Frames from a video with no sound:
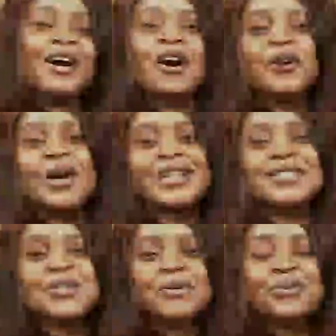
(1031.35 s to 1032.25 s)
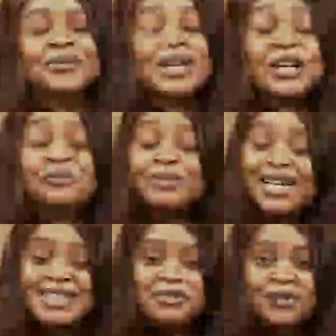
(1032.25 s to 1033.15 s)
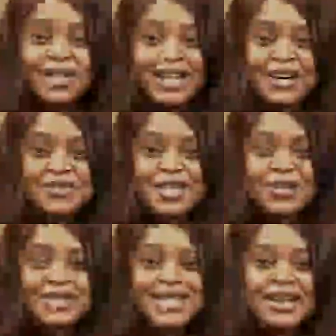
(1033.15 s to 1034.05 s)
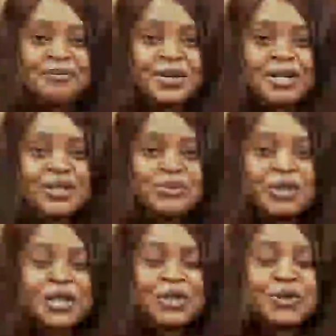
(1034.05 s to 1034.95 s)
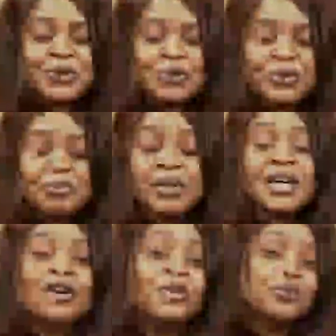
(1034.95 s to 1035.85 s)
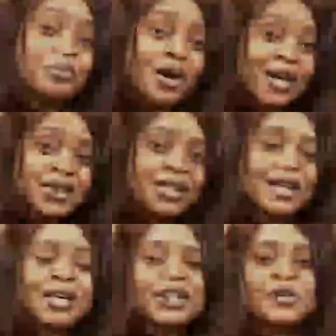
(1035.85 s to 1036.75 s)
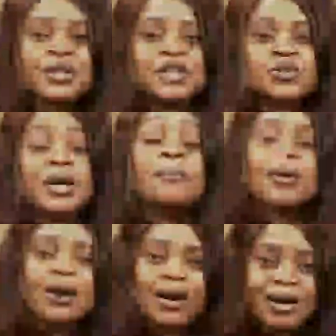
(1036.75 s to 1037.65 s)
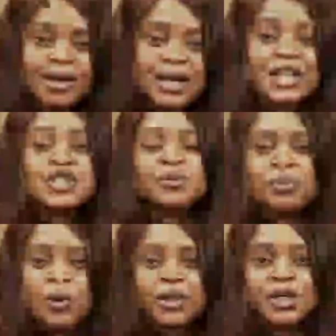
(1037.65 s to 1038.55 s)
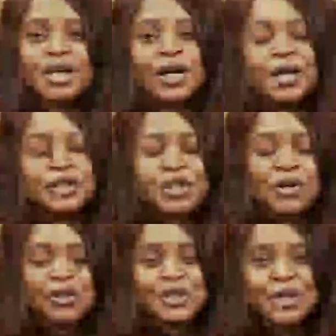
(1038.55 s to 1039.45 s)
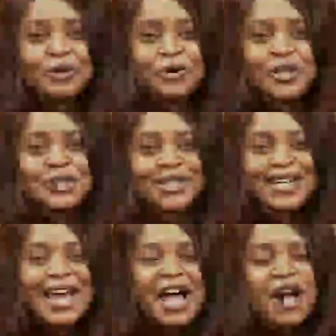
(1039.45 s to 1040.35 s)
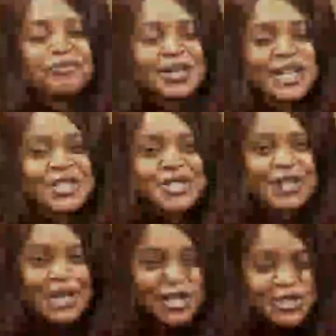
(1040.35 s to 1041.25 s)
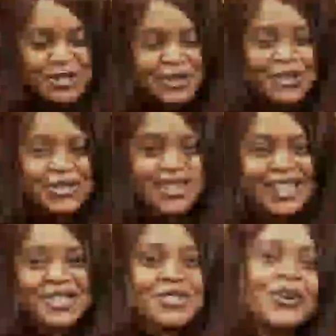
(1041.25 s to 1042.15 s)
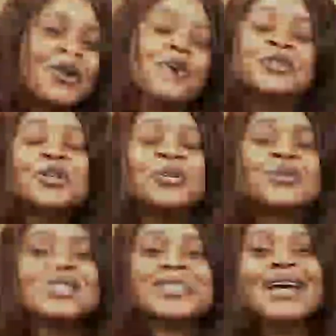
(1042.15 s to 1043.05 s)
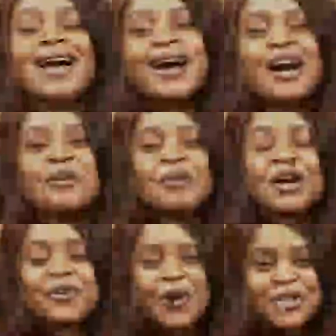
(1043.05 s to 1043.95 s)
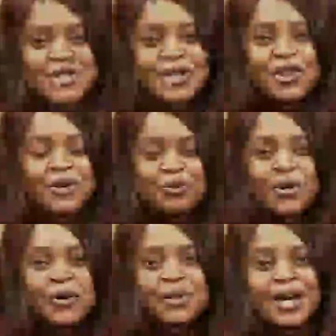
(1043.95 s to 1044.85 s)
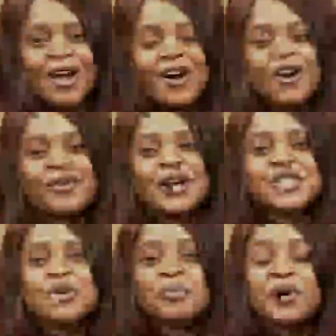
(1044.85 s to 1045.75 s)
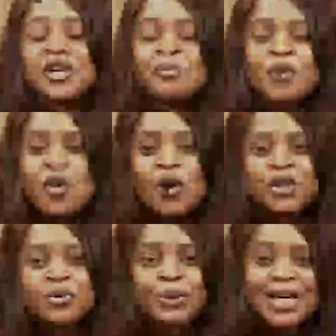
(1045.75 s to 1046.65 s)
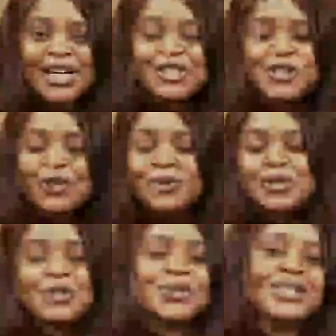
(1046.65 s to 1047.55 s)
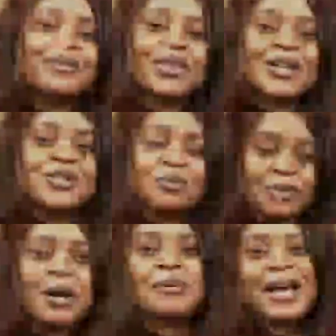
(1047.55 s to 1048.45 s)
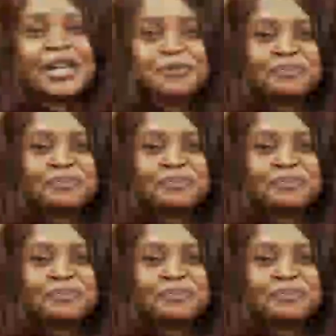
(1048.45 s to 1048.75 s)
All right. So that's it for the lifestyle segment. We need to play our own part in order to empower and support the young generation. Happy International Youth Day to all the youths across the world. All right, so we'll bring you more on the weekend show. Just stay with us. We'll be right back.